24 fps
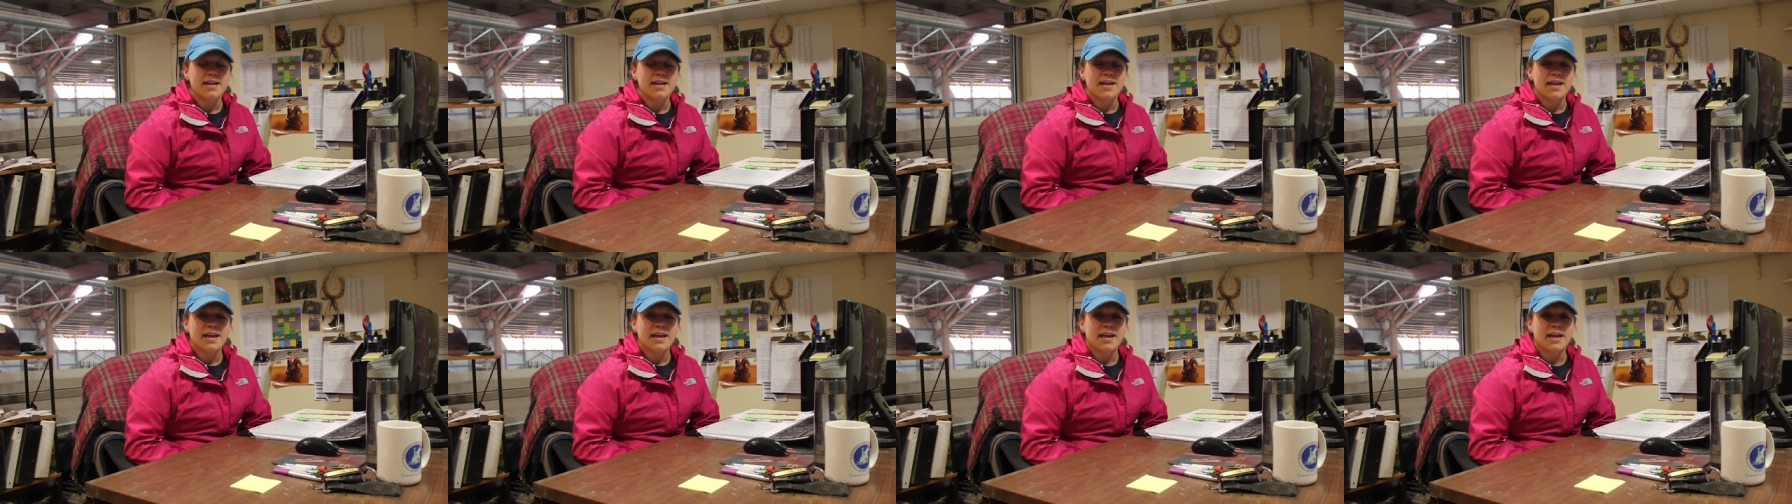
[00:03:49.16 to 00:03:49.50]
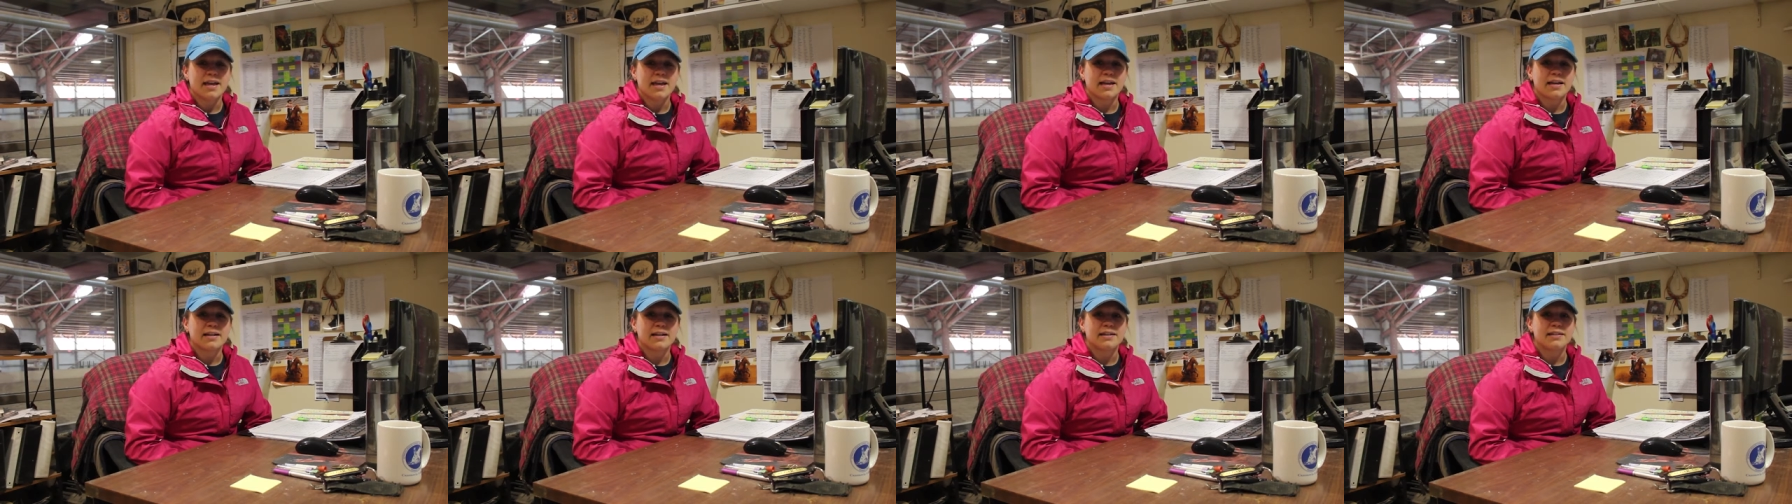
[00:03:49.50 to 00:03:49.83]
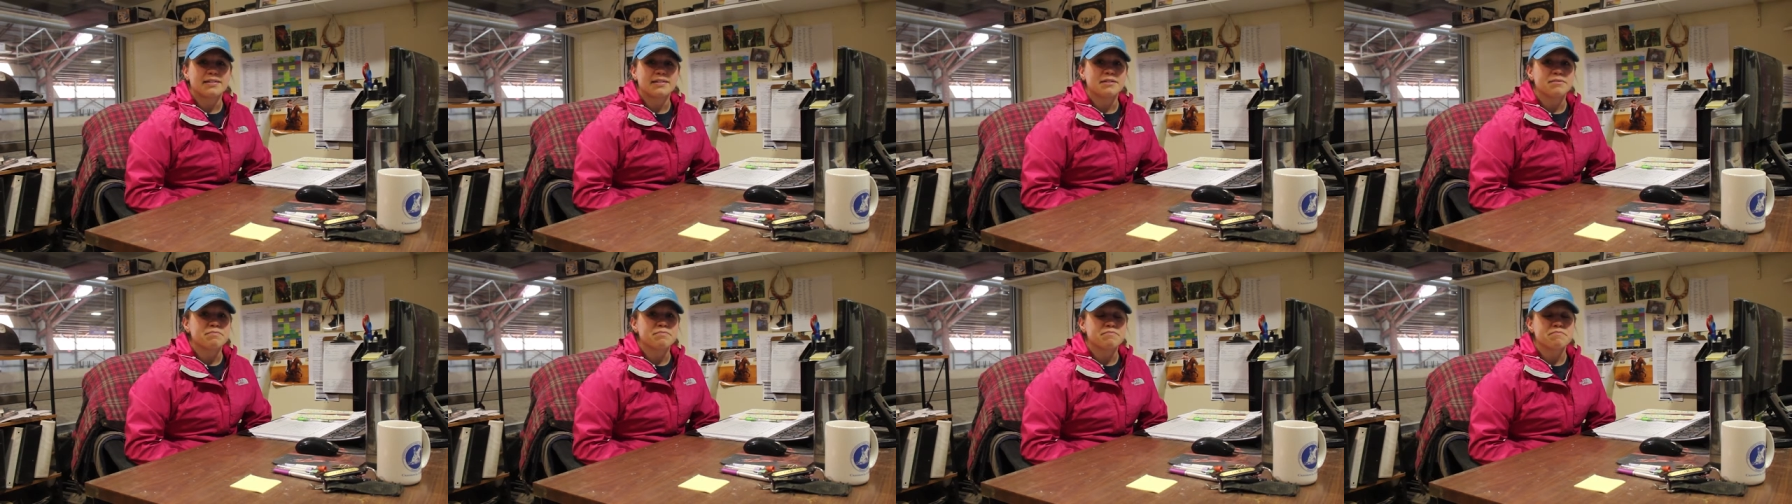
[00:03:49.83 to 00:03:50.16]

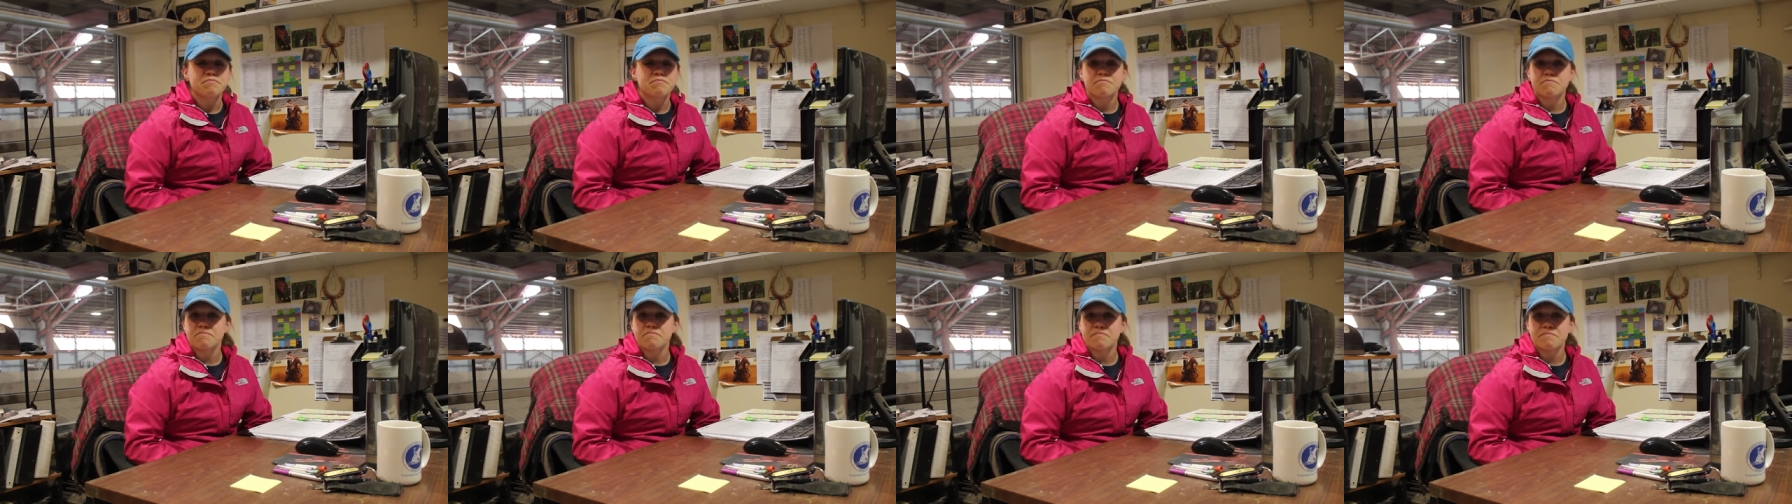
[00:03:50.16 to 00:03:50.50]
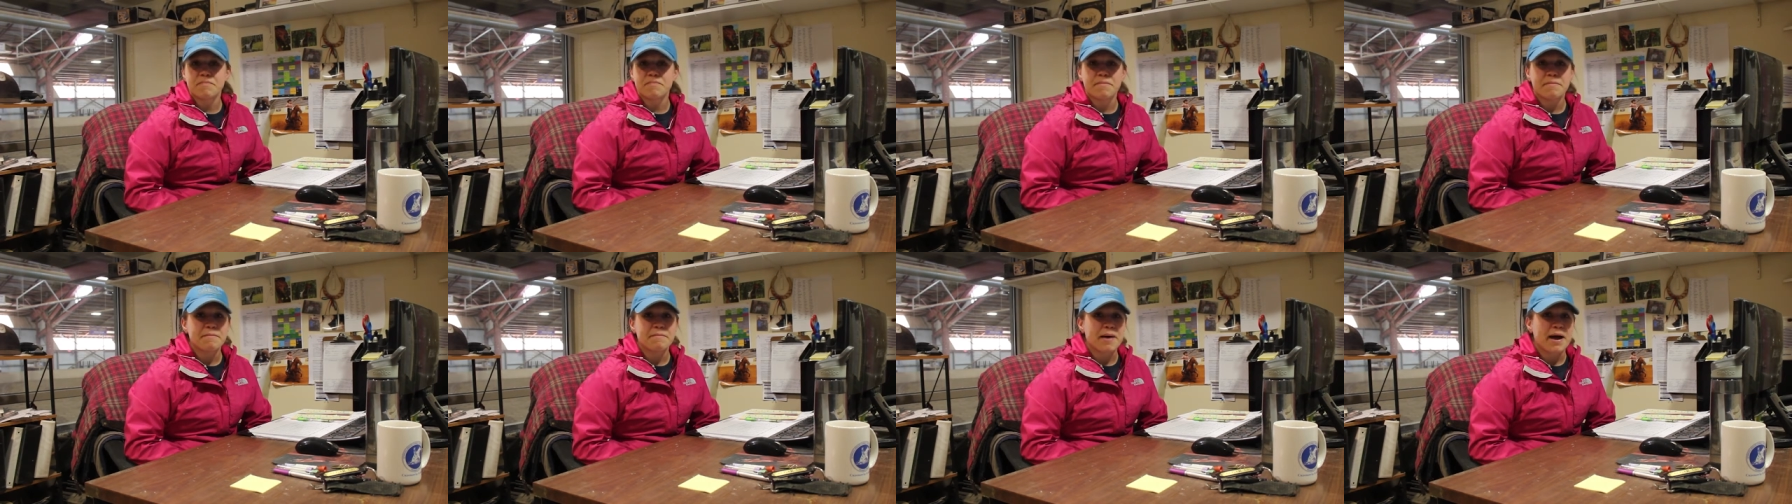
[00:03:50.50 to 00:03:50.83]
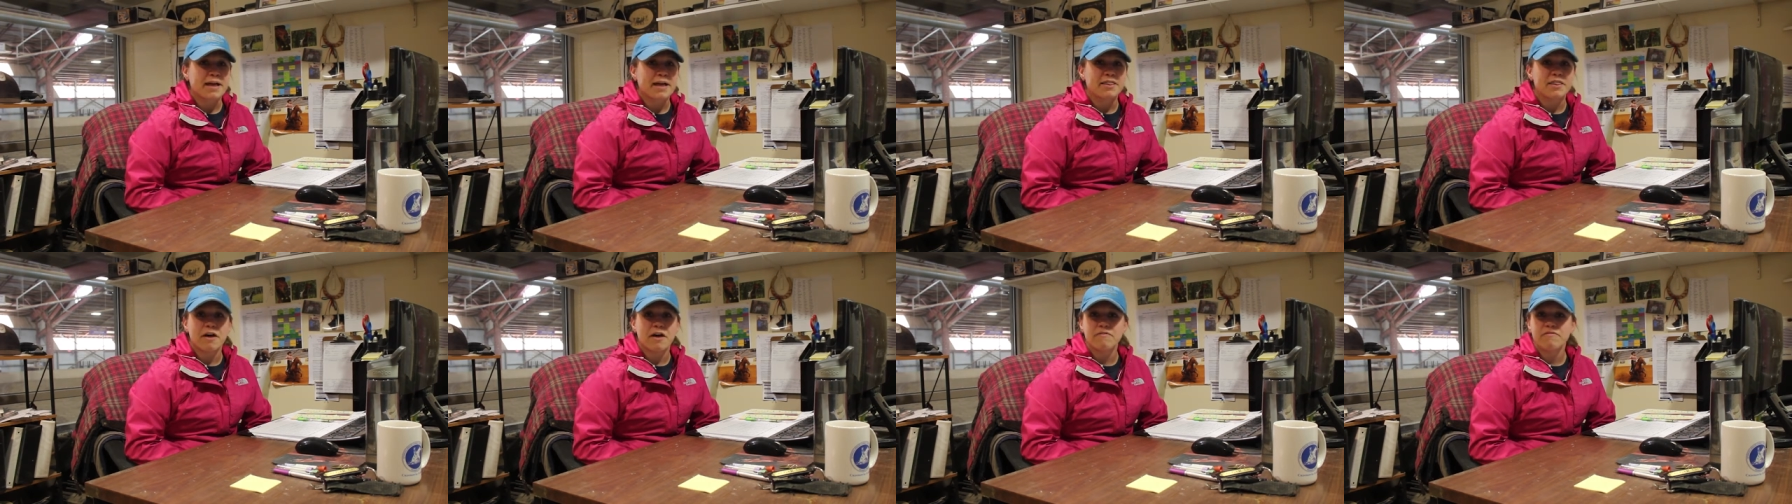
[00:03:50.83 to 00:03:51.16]
and
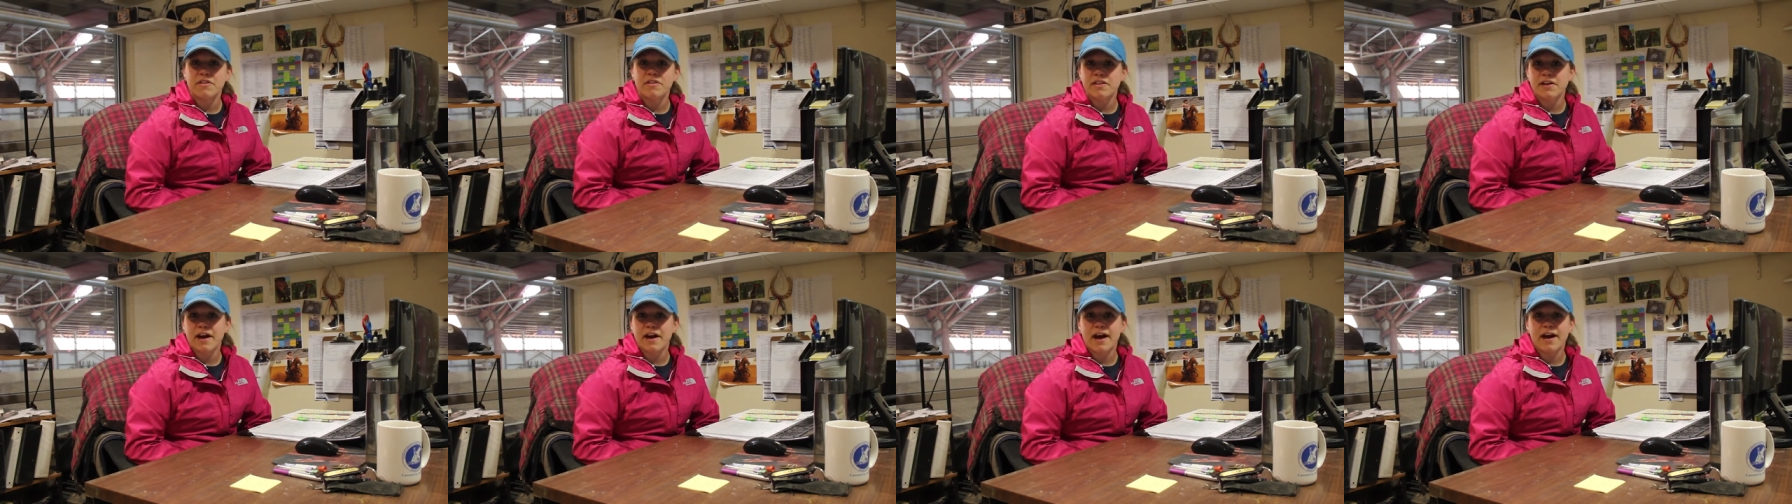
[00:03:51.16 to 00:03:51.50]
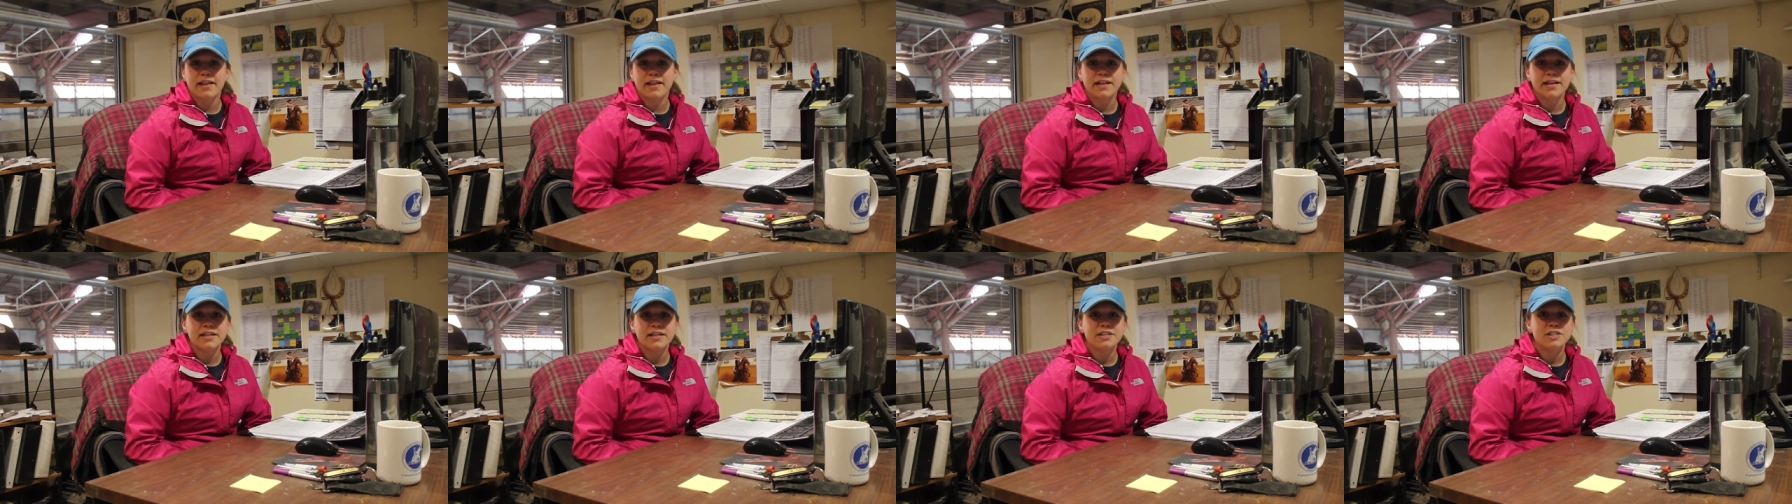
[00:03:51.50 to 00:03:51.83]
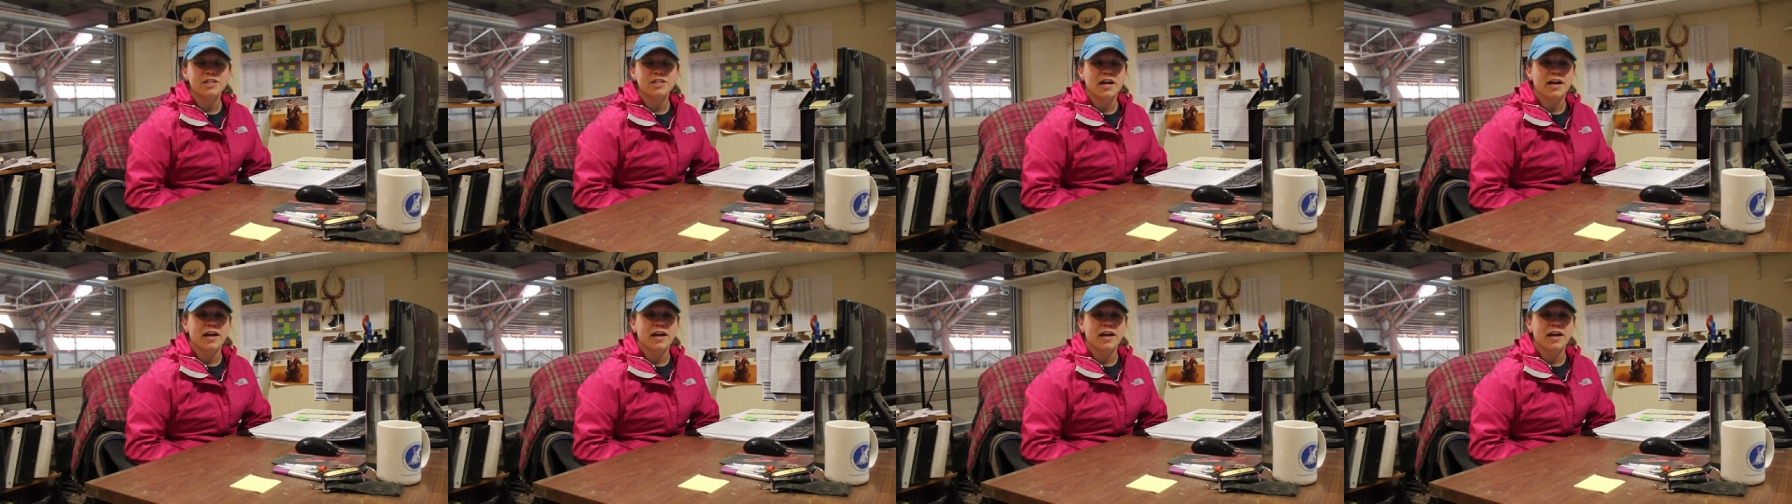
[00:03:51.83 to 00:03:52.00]
I loved the college.